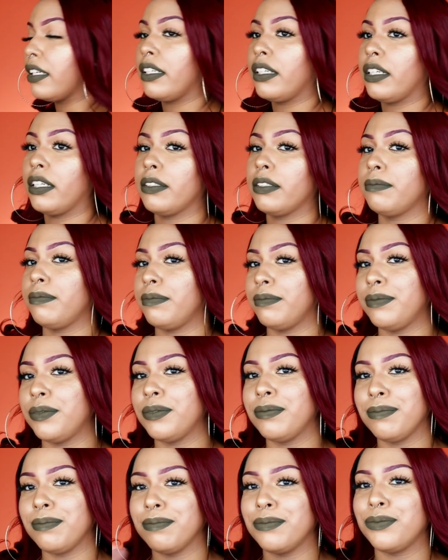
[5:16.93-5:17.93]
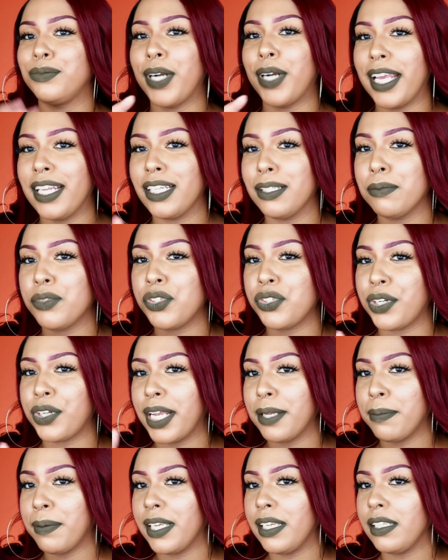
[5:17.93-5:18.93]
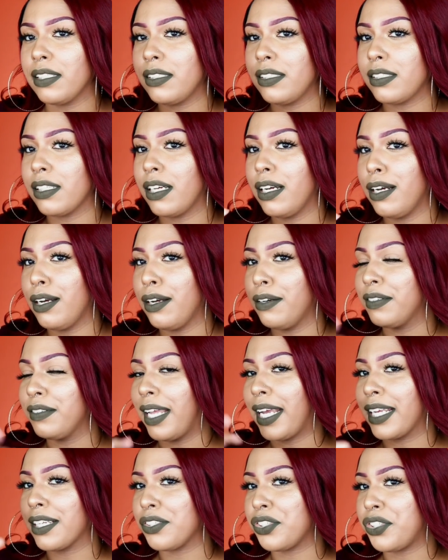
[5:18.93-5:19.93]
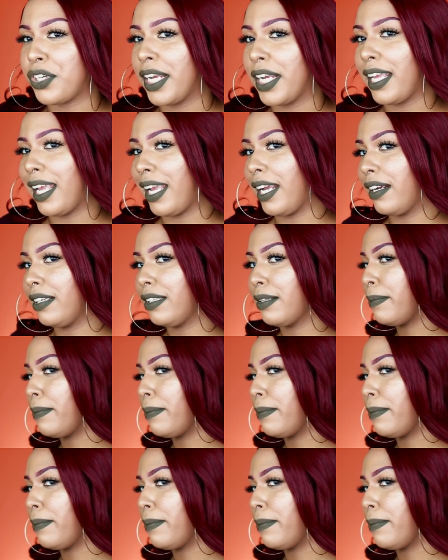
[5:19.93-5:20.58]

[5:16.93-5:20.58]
a random straight piece of like straight hair in the